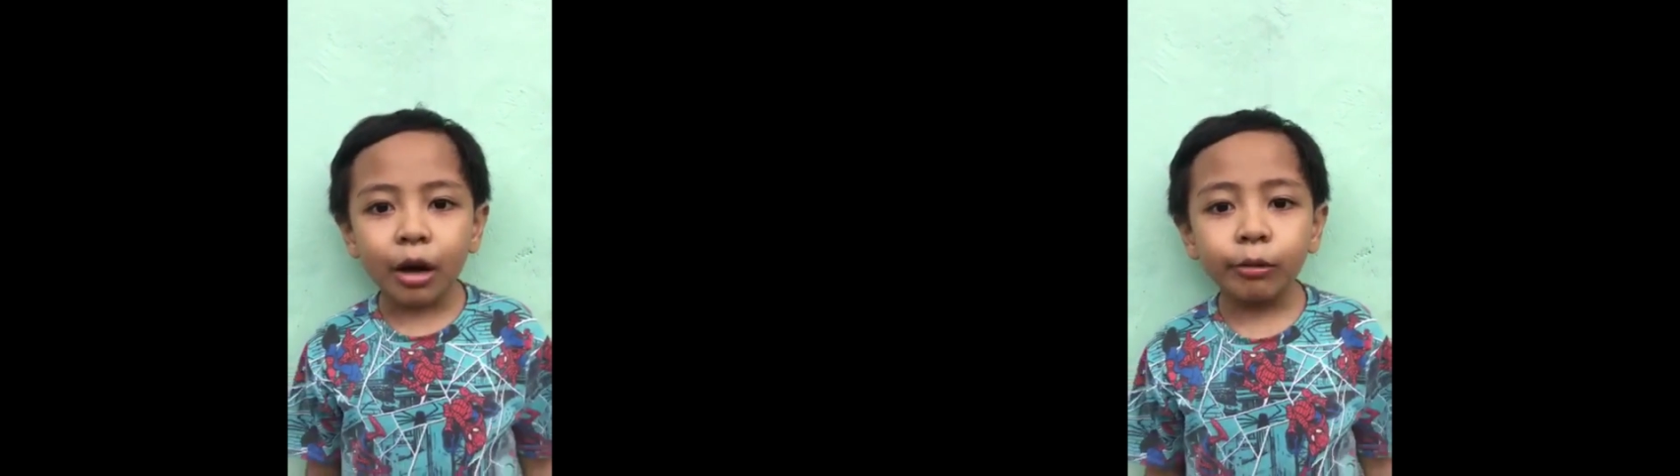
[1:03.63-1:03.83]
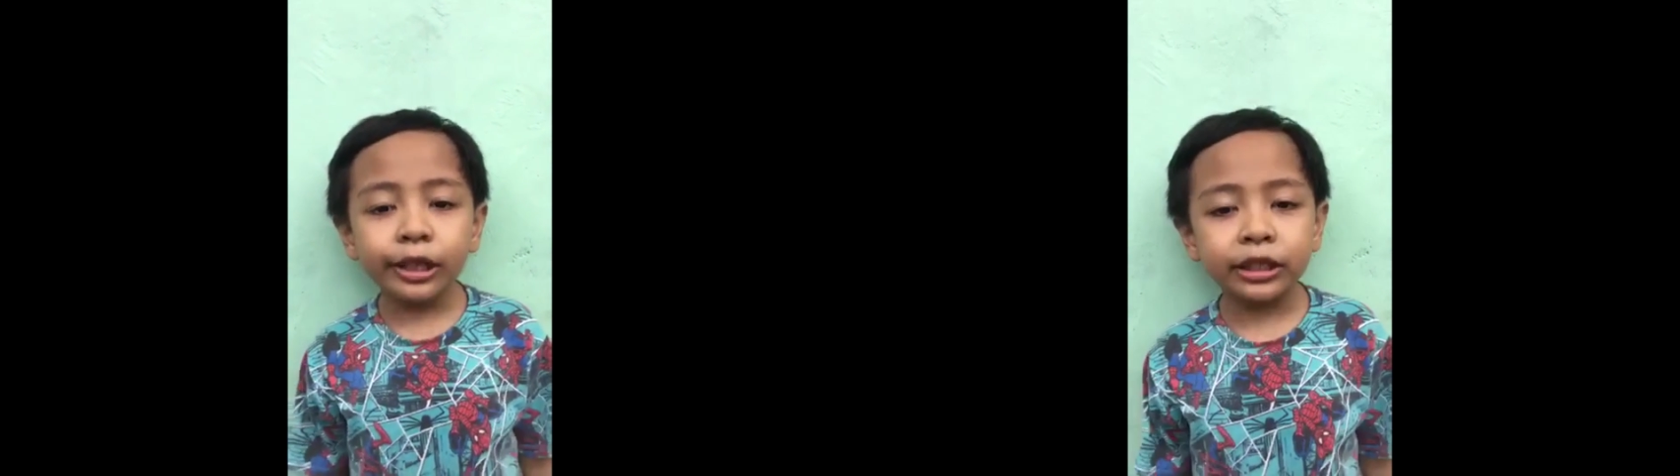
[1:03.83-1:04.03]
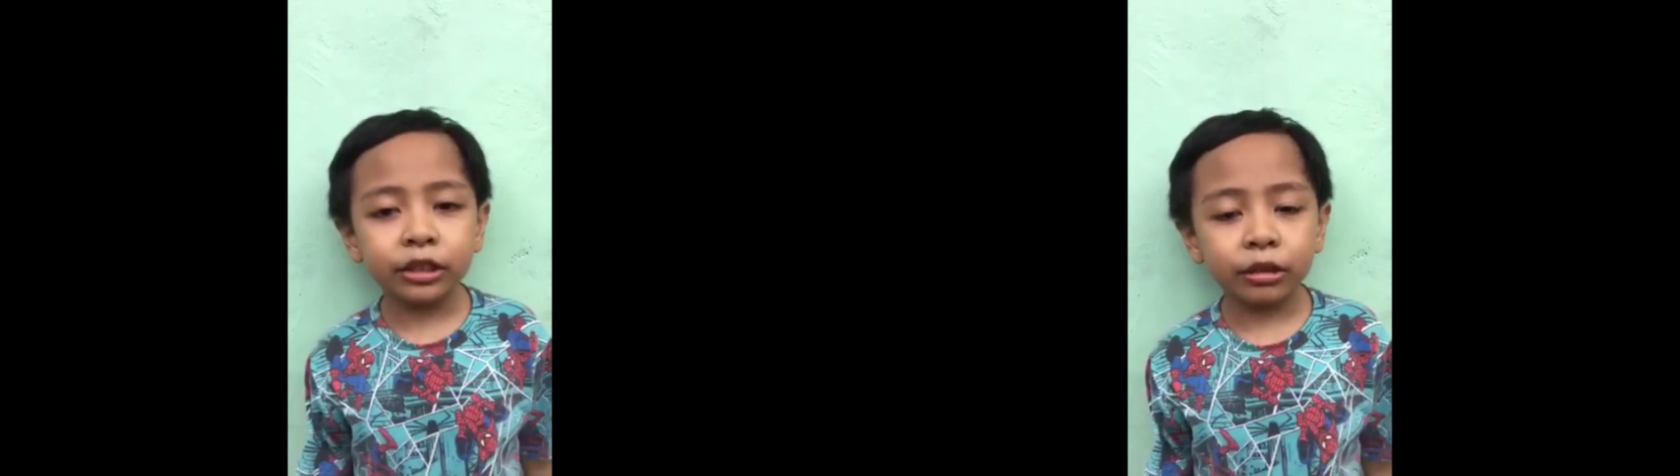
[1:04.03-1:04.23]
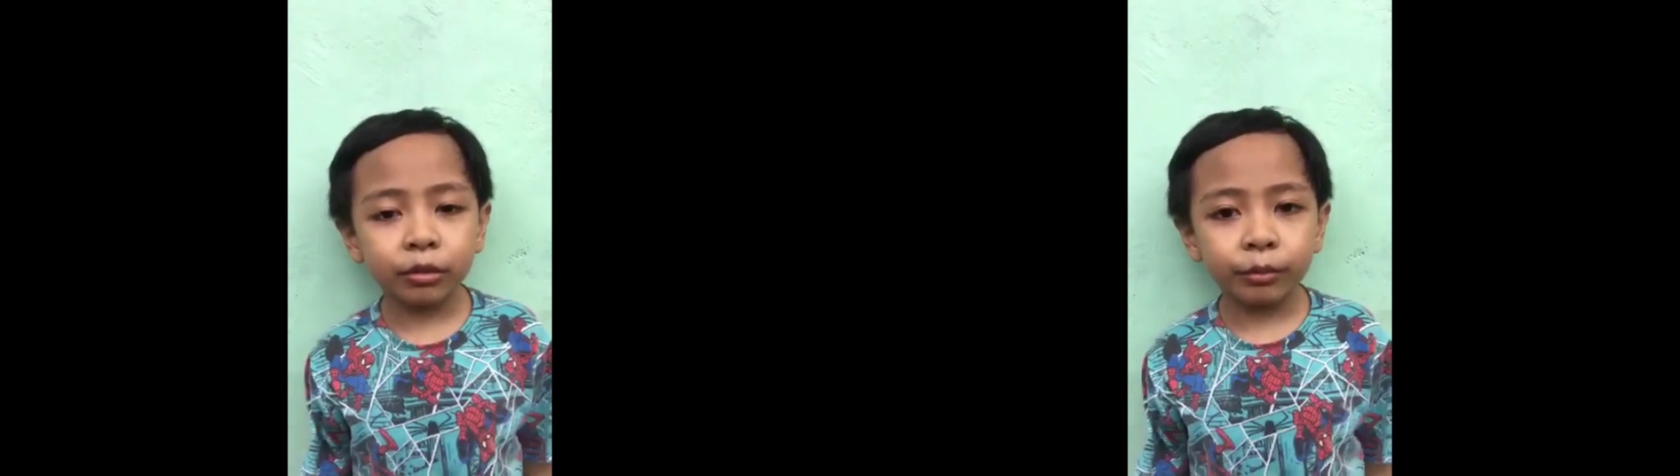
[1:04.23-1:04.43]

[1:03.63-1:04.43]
we should